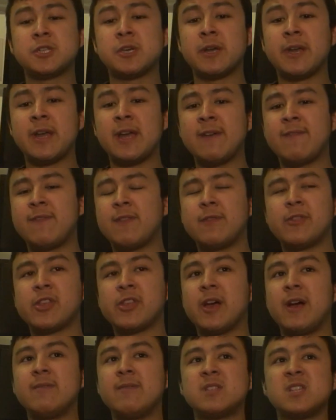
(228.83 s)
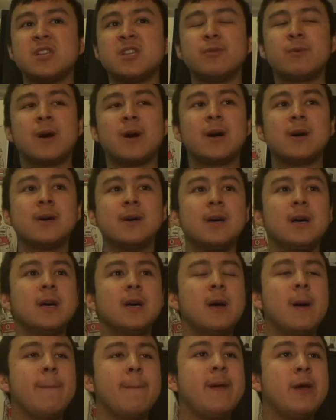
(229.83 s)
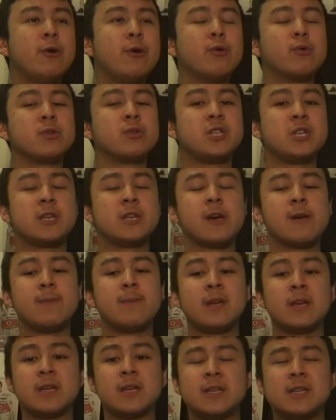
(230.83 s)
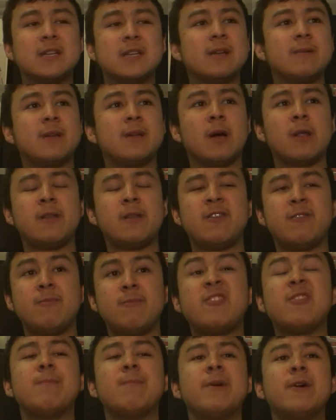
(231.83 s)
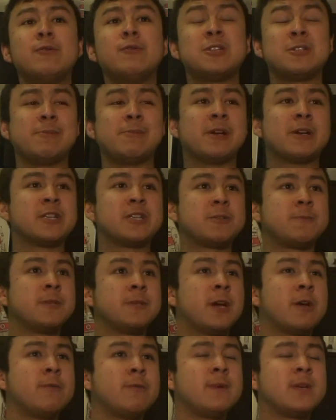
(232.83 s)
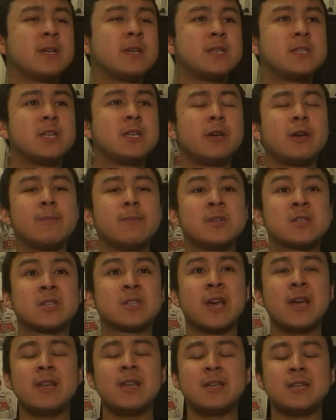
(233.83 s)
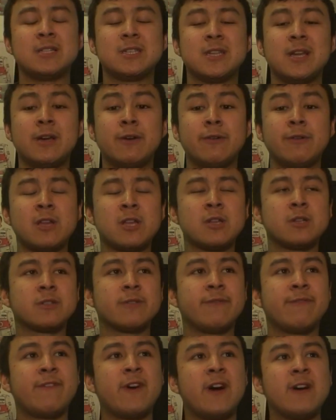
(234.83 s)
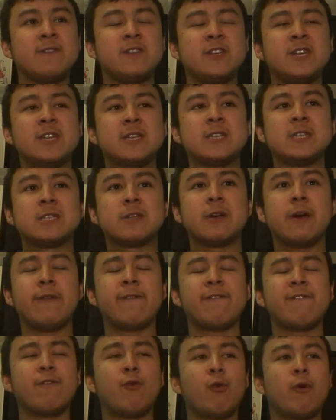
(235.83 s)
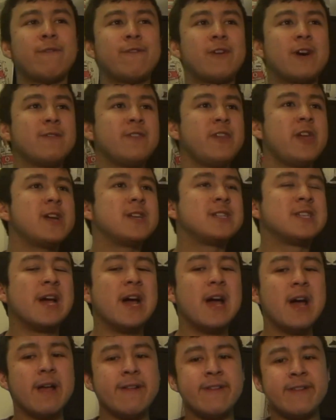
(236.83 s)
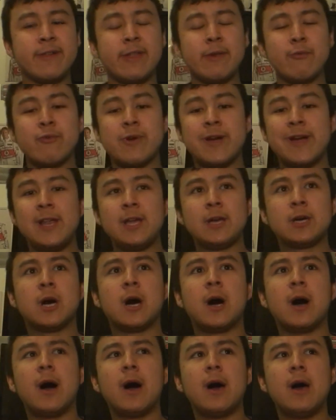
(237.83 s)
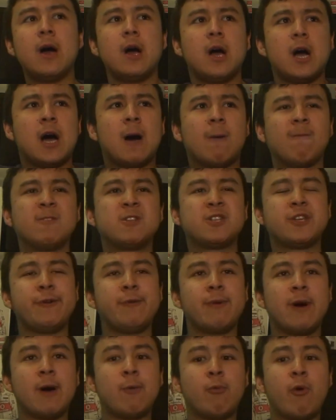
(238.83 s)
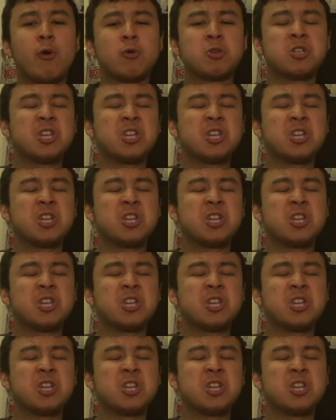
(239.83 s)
give them time to build, you know, because to be honest, you know, because look at Mercedes. It only took them 5 years, only 4 or 5 years, until they really got up to world